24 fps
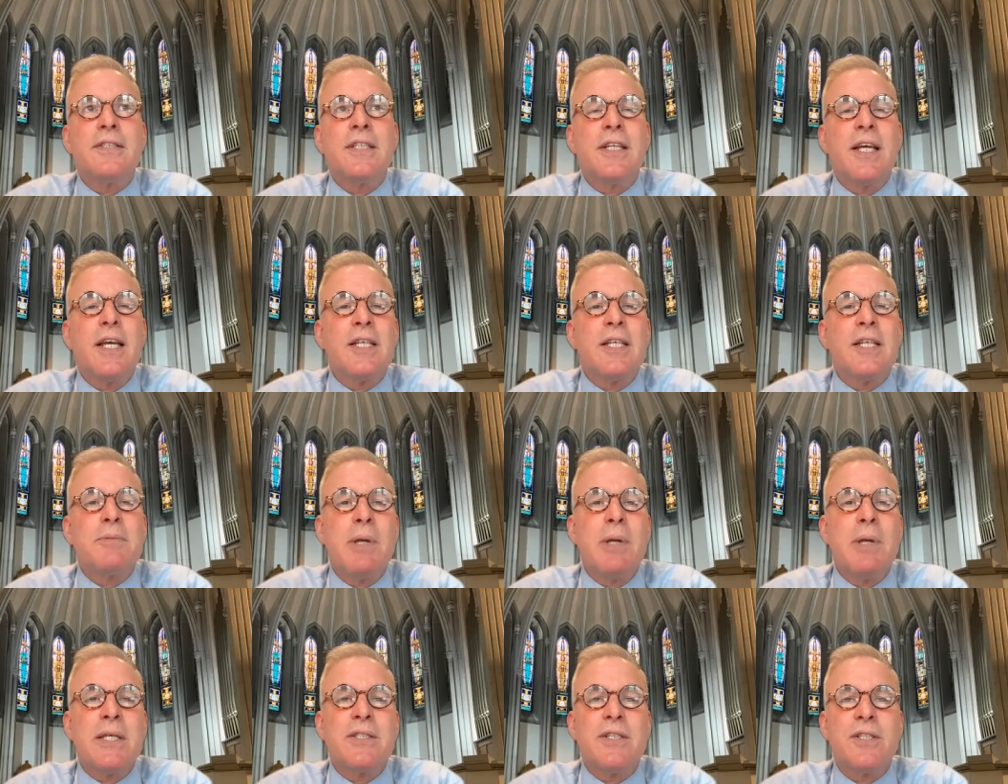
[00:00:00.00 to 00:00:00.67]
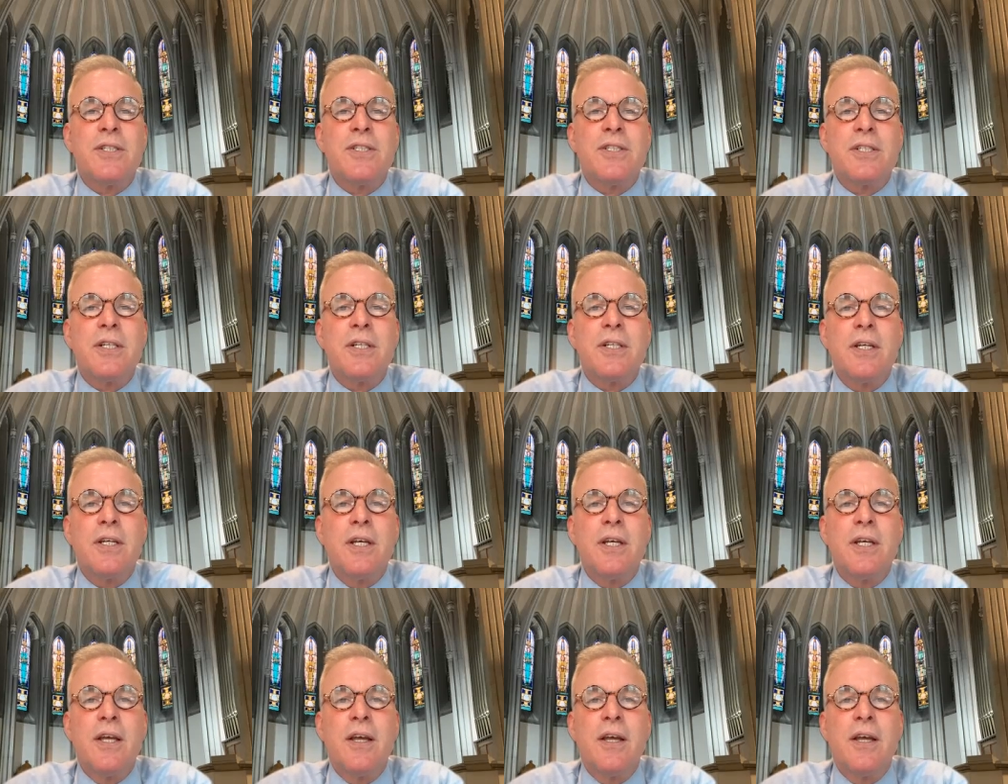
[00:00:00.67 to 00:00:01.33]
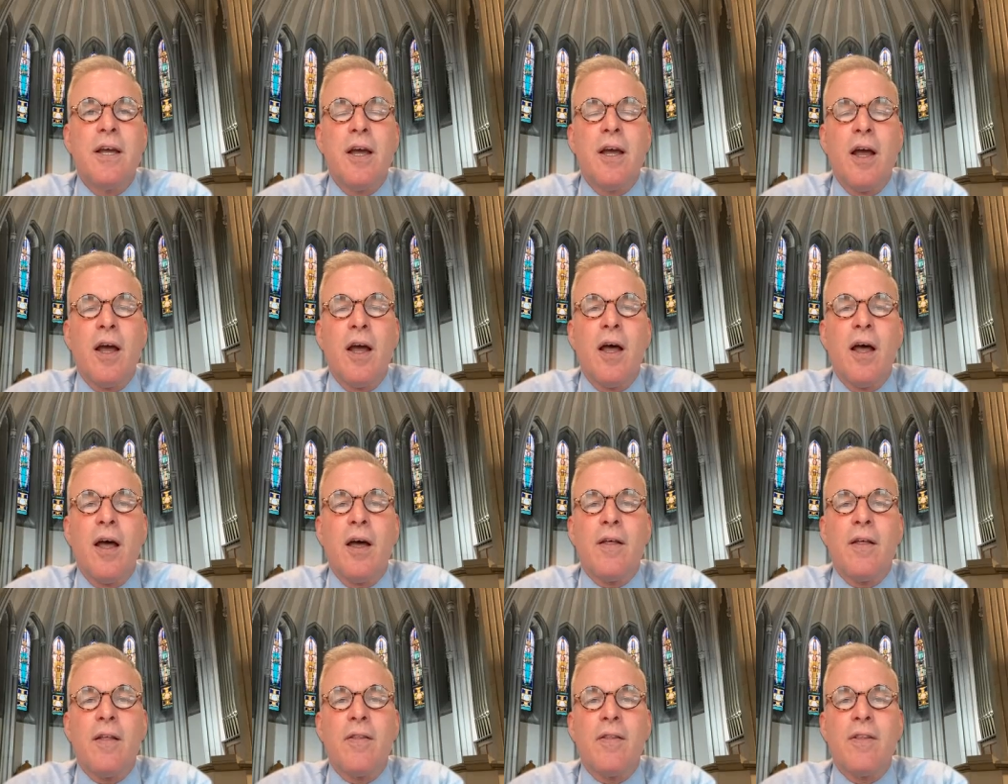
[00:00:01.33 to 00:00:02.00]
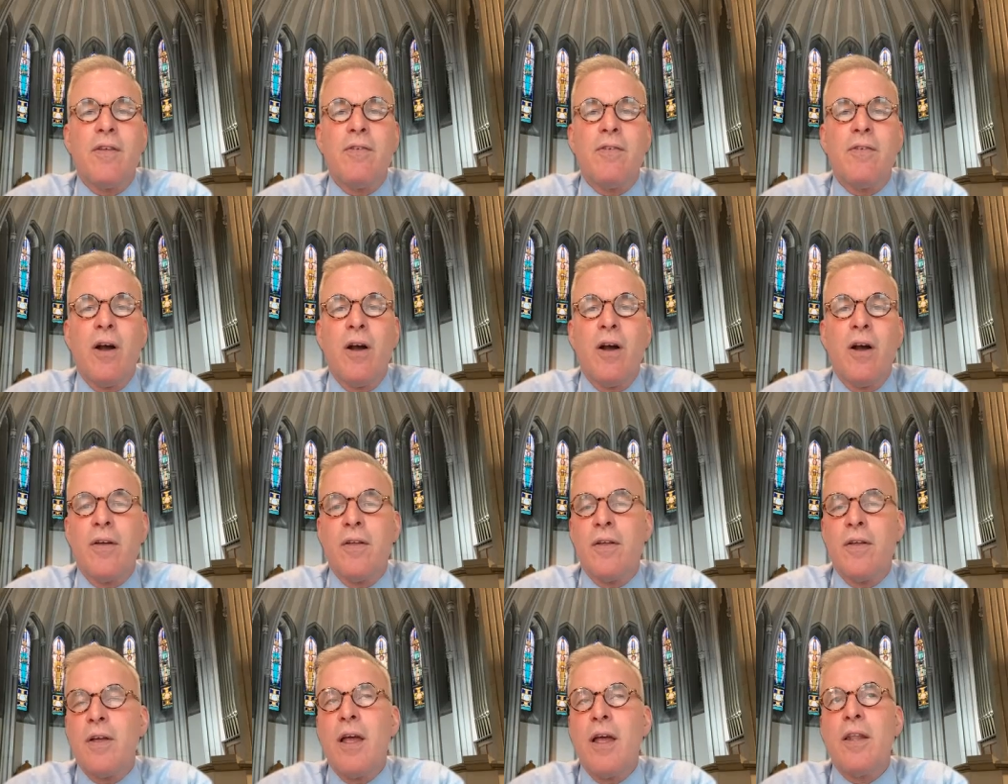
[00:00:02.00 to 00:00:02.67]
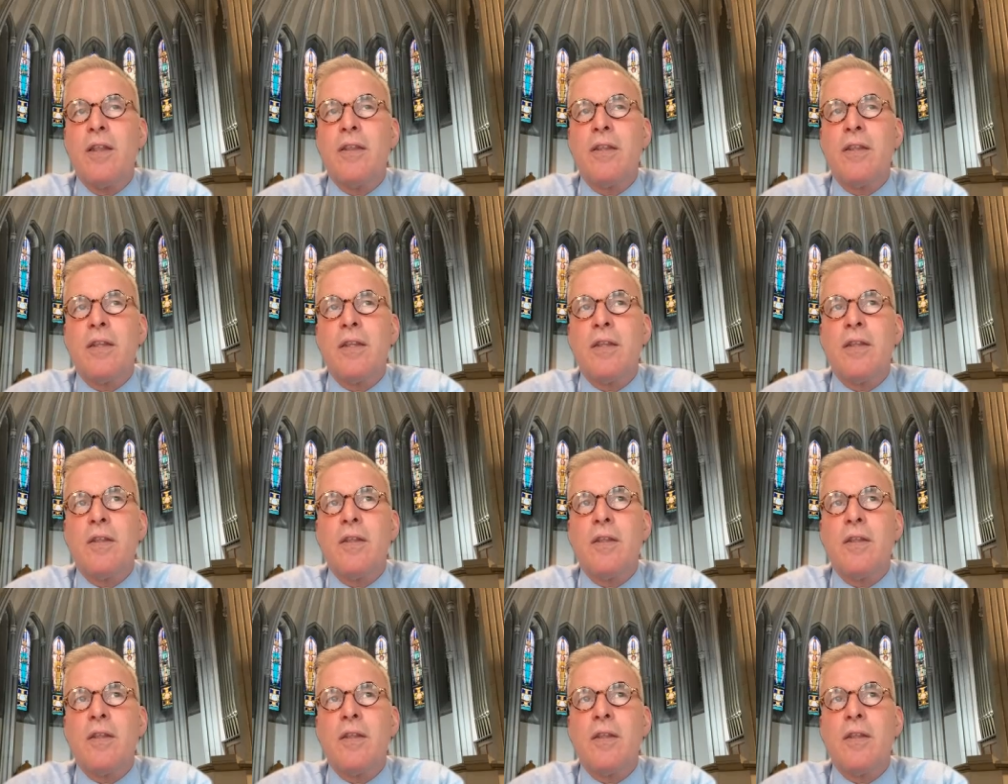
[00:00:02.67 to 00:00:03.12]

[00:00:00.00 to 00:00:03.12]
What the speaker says: today's message and